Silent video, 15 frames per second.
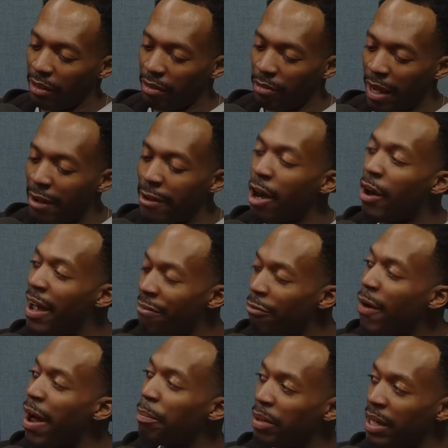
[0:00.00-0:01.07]

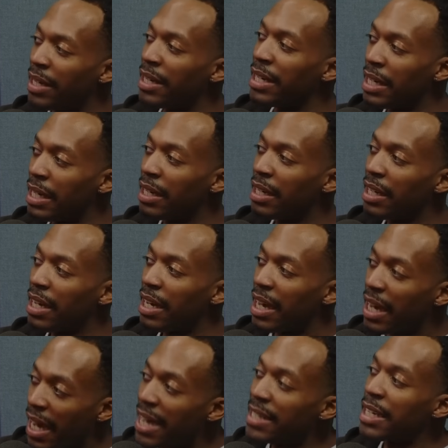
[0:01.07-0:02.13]
FYP
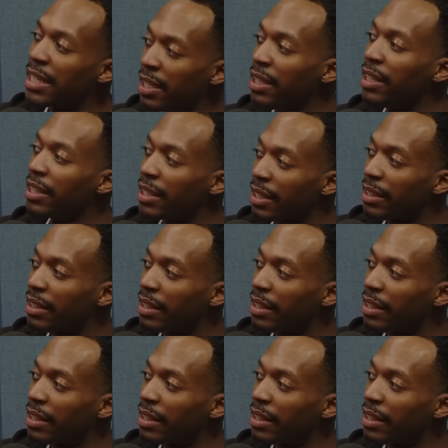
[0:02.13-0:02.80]
has a look.